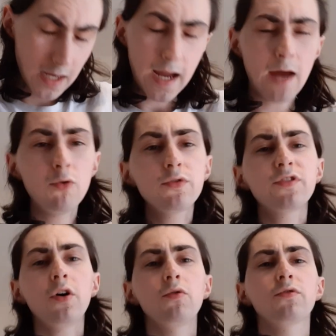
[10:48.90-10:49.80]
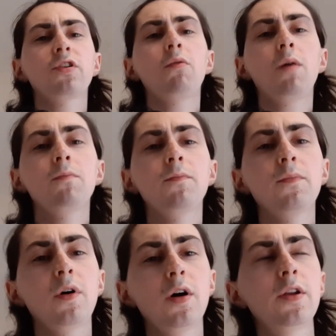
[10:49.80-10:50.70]
and also,
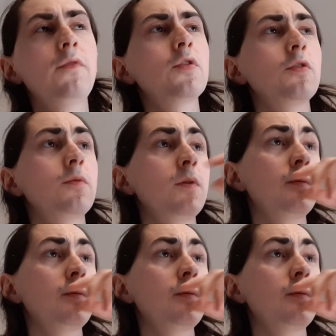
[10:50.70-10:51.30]
another.